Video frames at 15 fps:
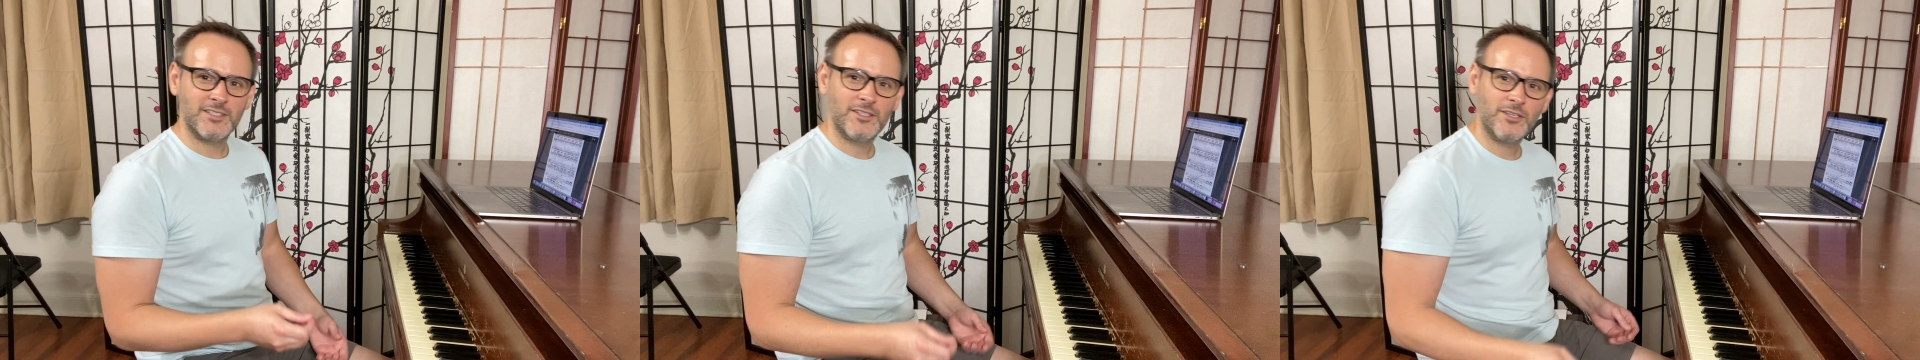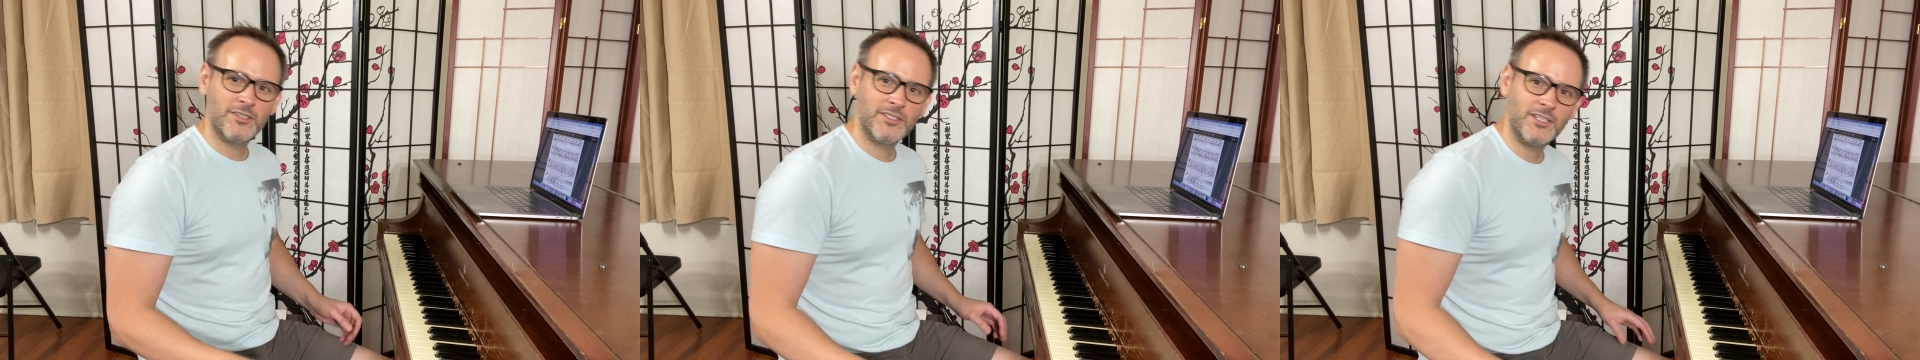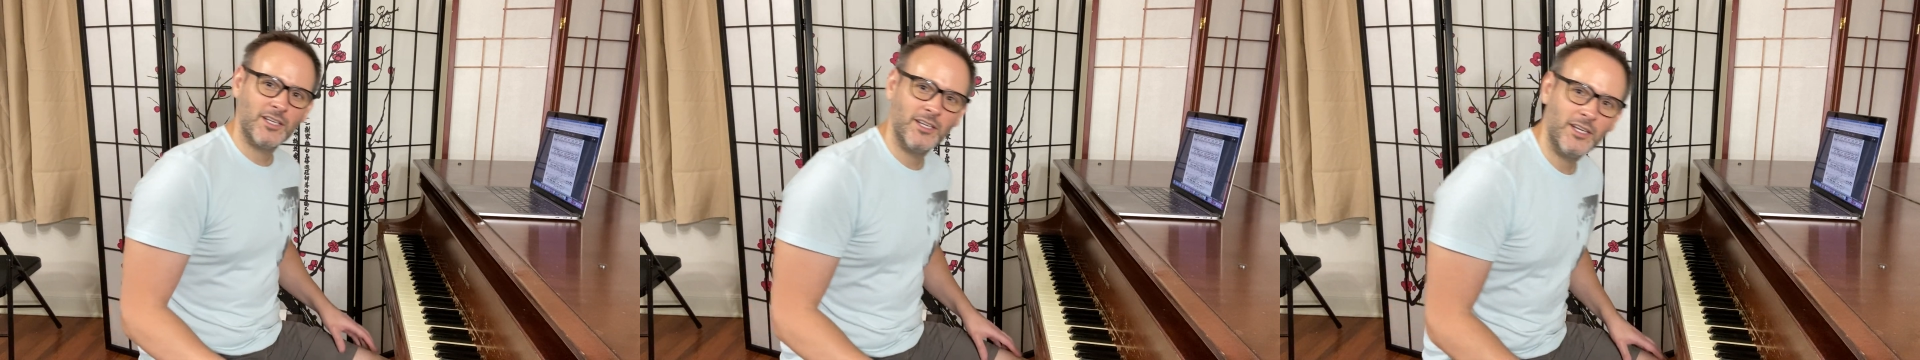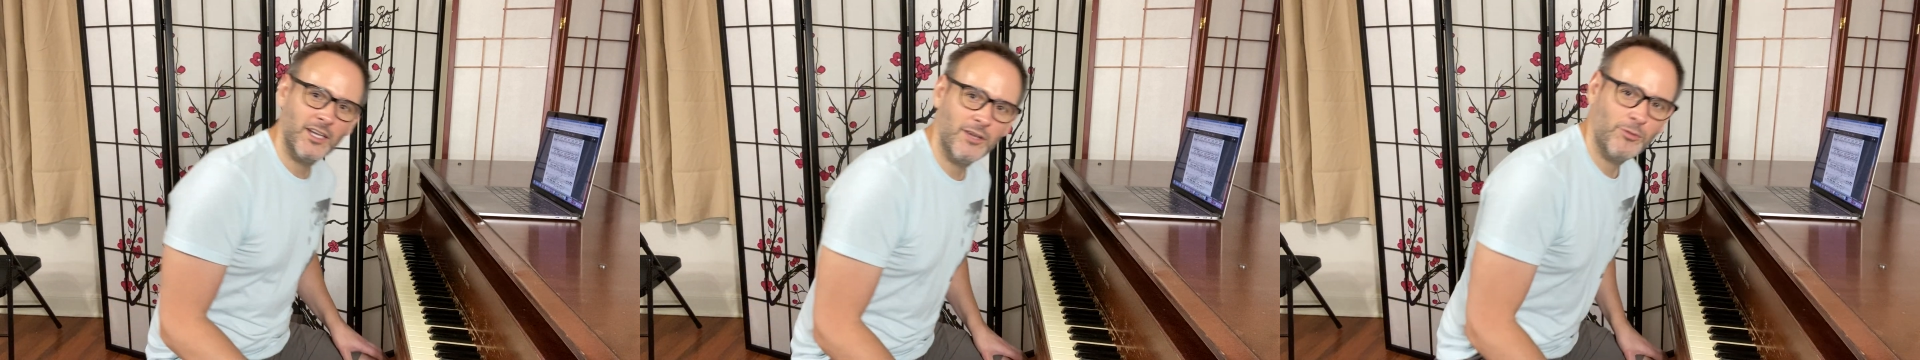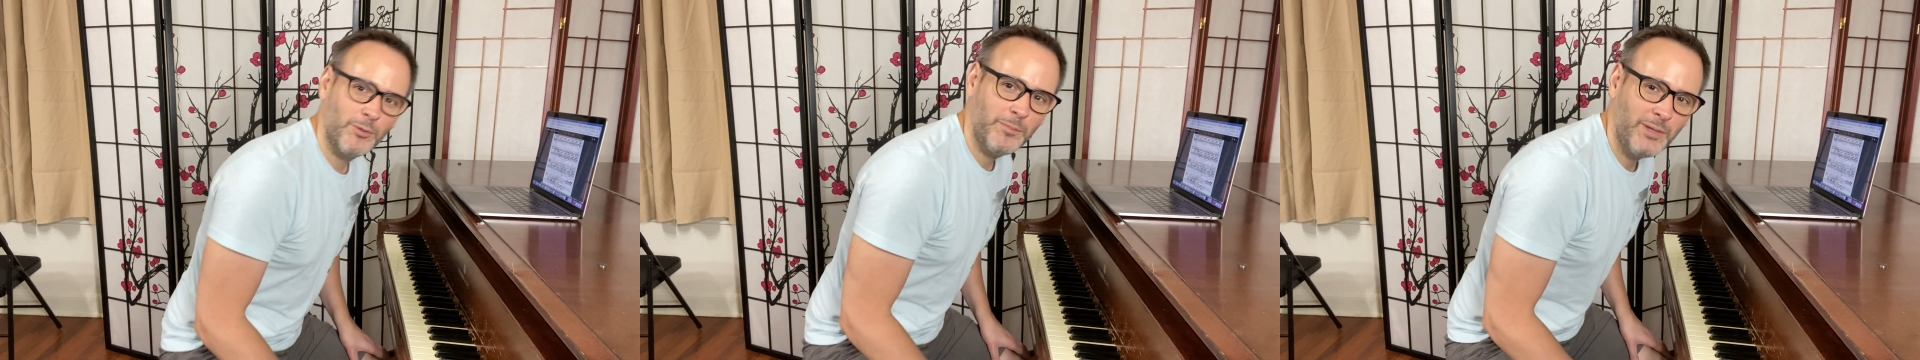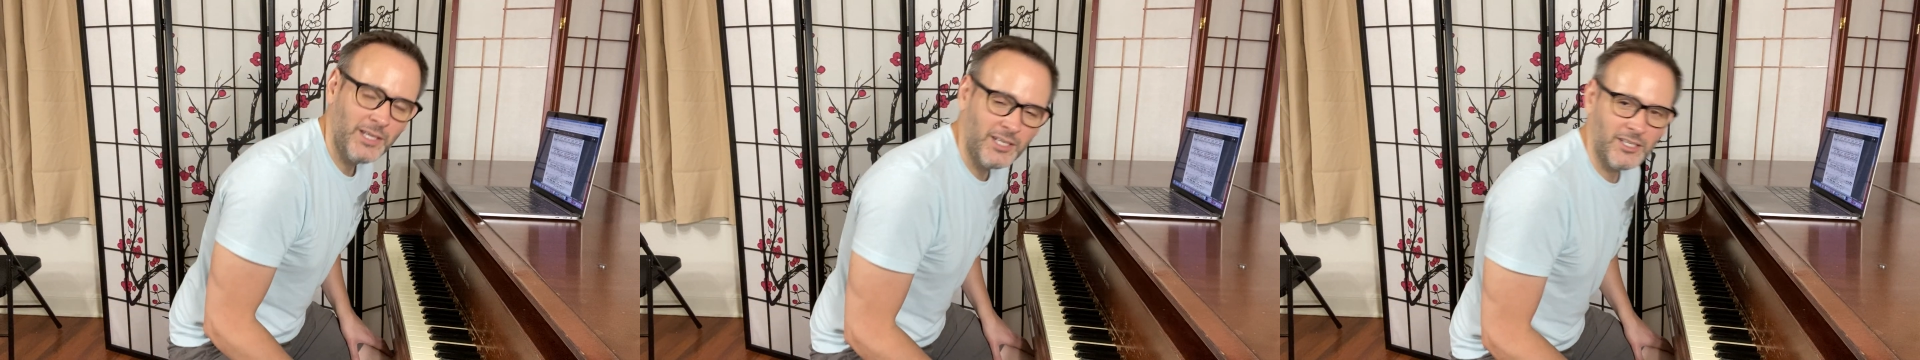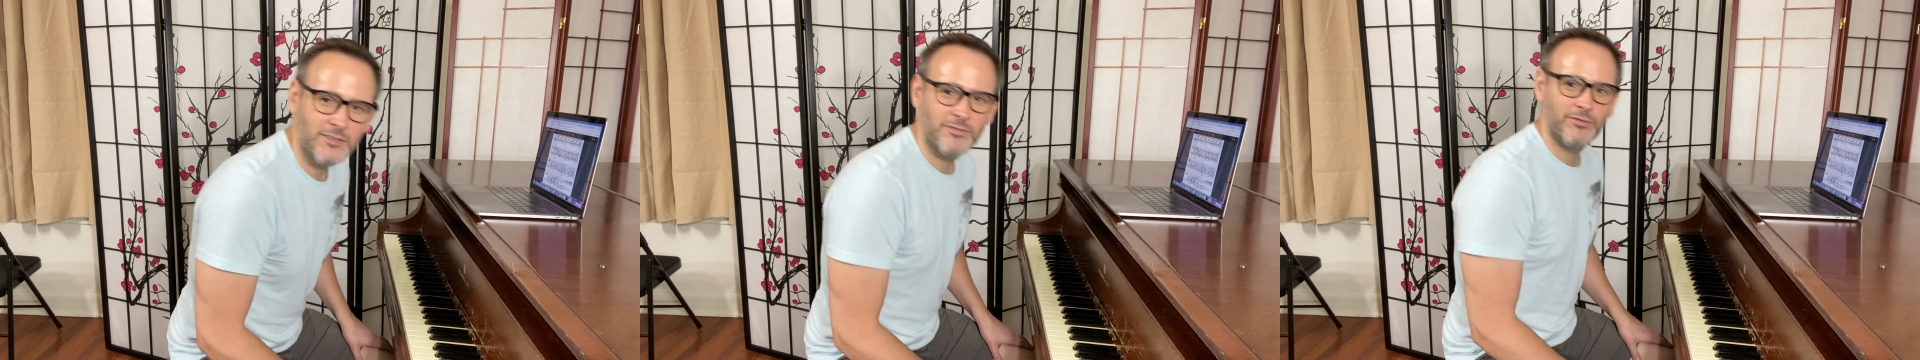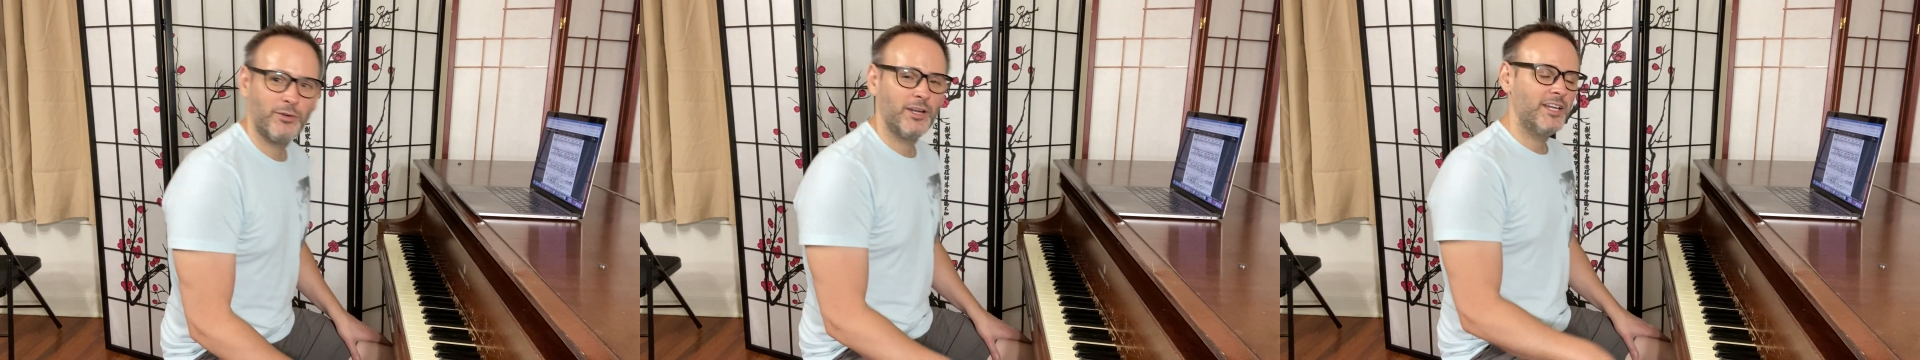There's a repeated
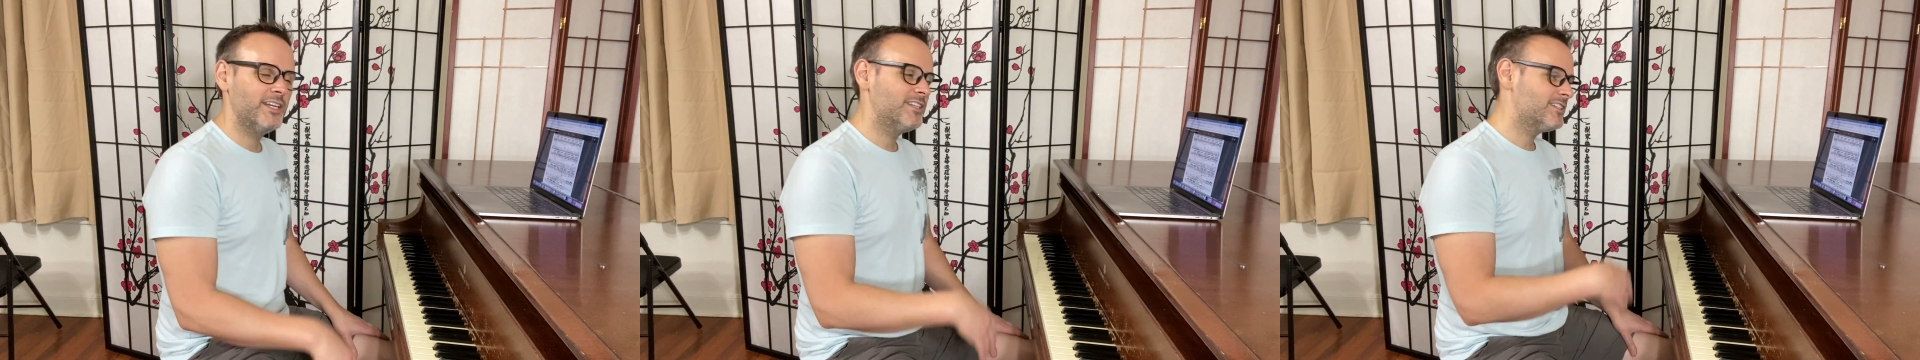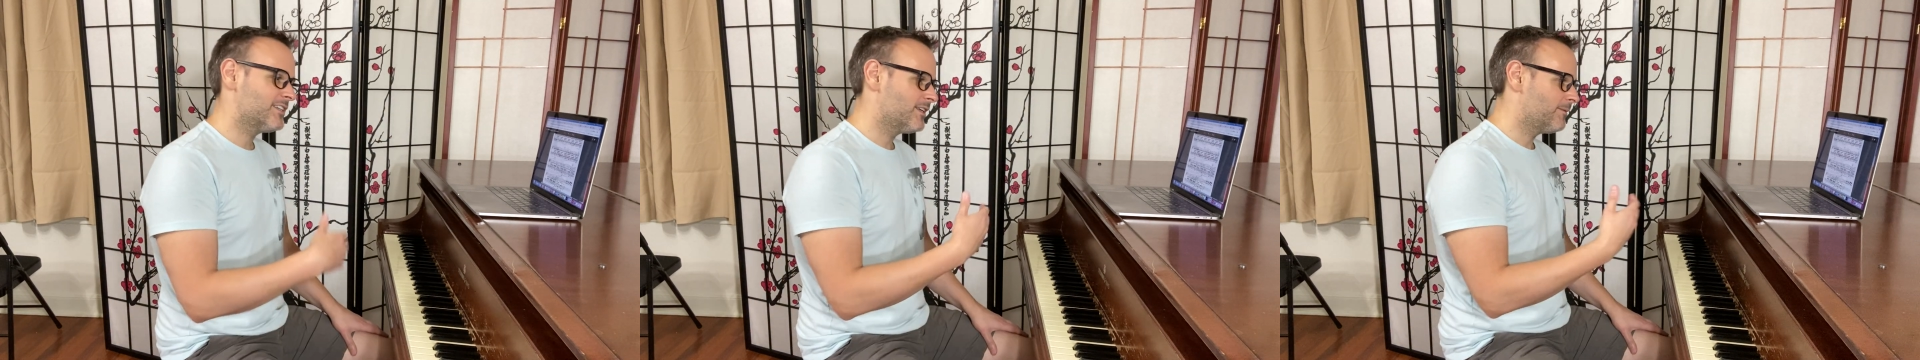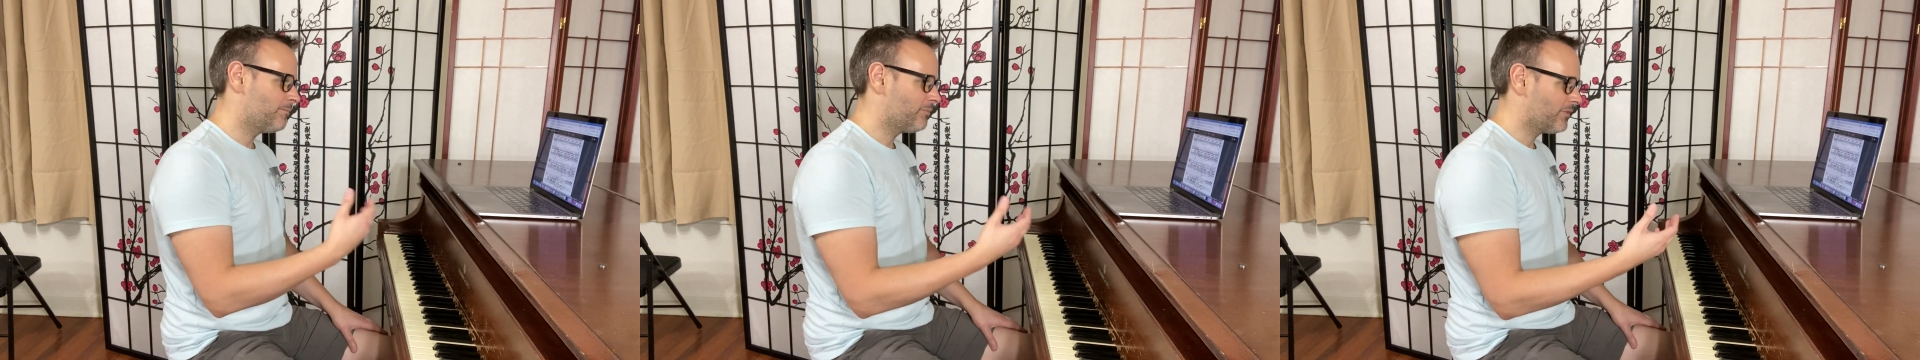phrase,